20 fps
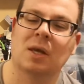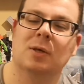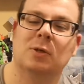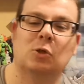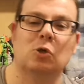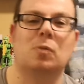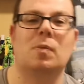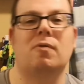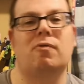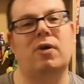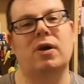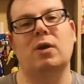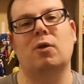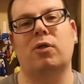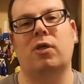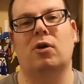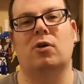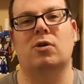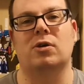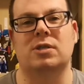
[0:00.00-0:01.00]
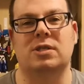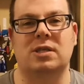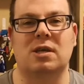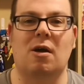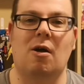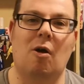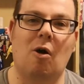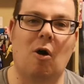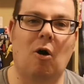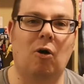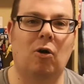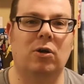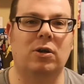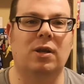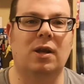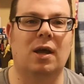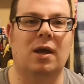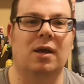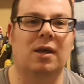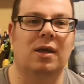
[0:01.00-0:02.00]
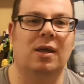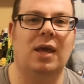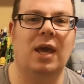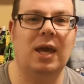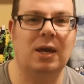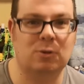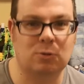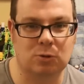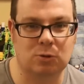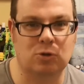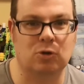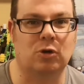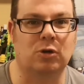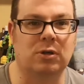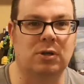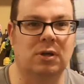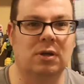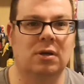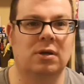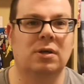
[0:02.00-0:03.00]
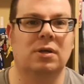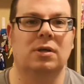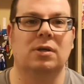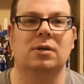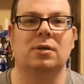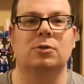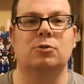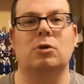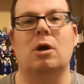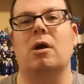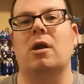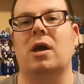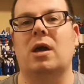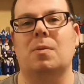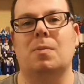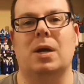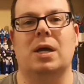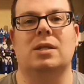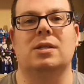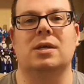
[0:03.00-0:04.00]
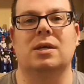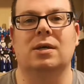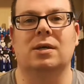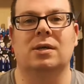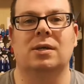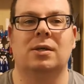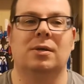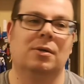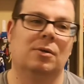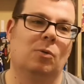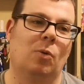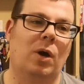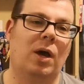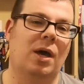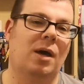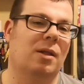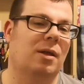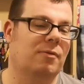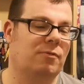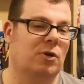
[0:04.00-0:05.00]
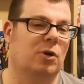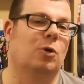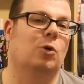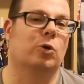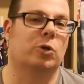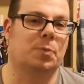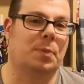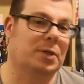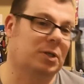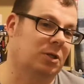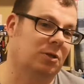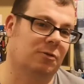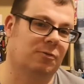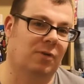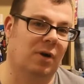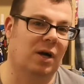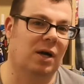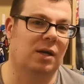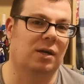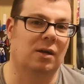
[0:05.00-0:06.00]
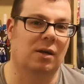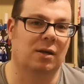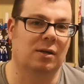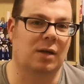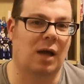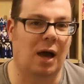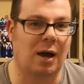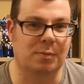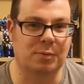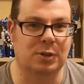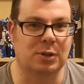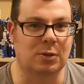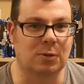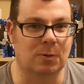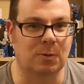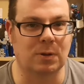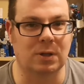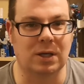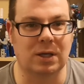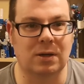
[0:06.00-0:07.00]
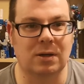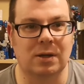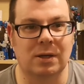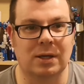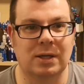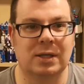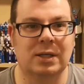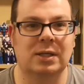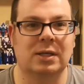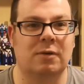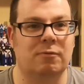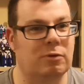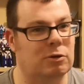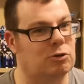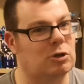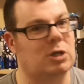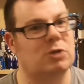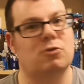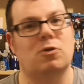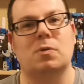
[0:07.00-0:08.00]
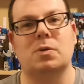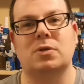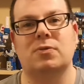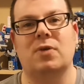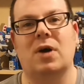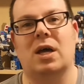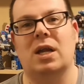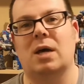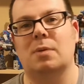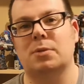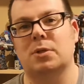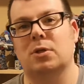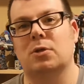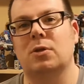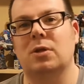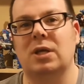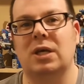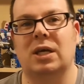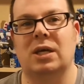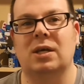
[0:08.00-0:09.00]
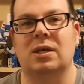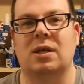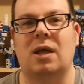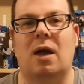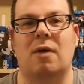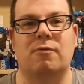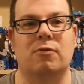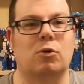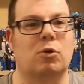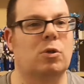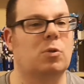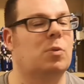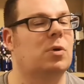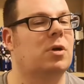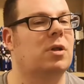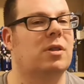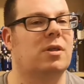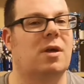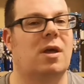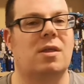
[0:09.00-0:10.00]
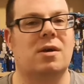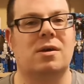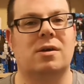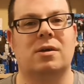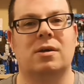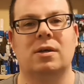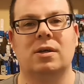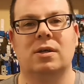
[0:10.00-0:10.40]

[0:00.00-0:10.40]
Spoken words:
So my final thoughts on Ectotron. Do I recommend it? Well, if you're a Ghostbusters fan, absolutely. If you're a Transformers fan, absolutely. If you're only one or the other,